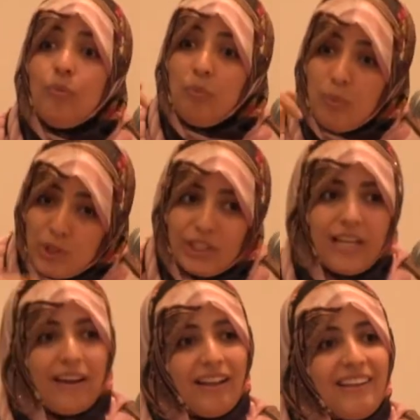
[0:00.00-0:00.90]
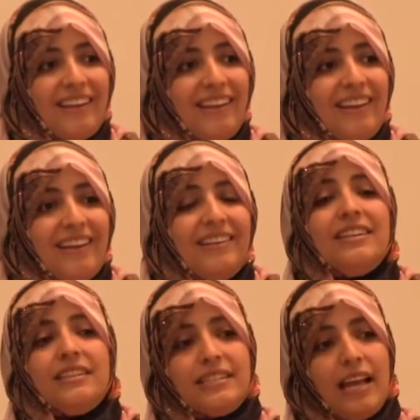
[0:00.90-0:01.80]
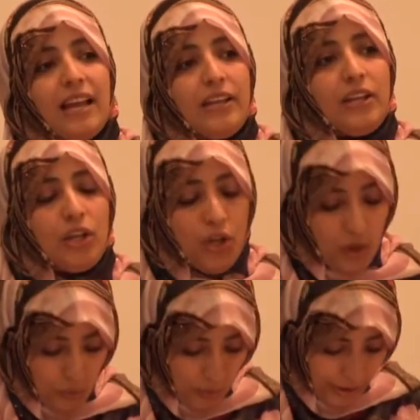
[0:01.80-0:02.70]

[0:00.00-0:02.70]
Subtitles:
participation and efforts of both